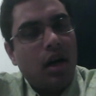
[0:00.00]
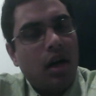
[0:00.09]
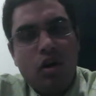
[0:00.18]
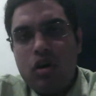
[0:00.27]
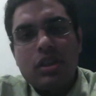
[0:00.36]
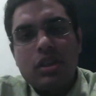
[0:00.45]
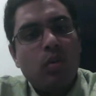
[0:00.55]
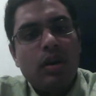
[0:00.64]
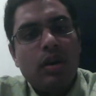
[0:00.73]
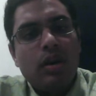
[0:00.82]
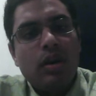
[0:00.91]
Across the
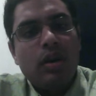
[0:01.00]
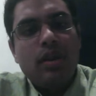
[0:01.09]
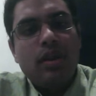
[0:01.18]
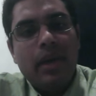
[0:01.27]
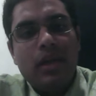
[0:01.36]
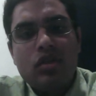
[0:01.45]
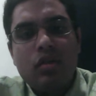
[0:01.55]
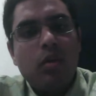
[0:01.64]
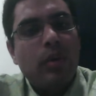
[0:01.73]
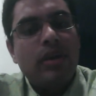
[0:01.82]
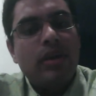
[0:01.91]
world, there are debates
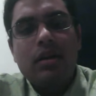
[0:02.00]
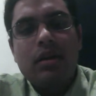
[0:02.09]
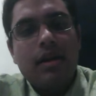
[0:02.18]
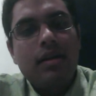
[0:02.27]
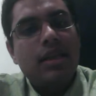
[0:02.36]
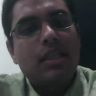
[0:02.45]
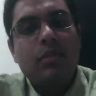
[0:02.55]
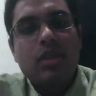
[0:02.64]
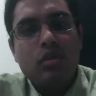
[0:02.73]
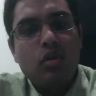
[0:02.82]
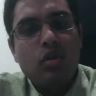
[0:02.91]
over whether countries
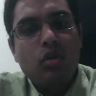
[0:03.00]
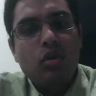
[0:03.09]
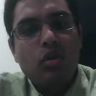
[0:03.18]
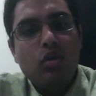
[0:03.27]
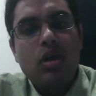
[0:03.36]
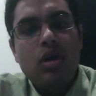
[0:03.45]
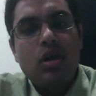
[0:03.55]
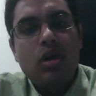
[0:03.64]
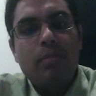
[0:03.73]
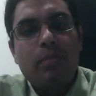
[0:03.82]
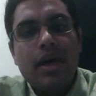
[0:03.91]
must look to
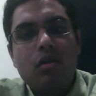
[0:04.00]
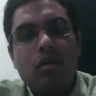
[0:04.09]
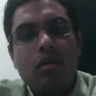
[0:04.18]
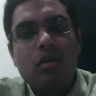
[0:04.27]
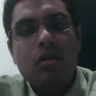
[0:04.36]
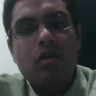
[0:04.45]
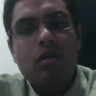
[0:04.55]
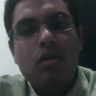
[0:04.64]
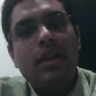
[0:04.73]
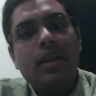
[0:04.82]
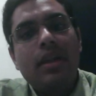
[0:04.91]
comparative law or whether
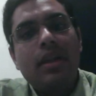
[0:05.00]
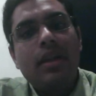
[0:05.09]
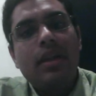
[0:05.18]
countries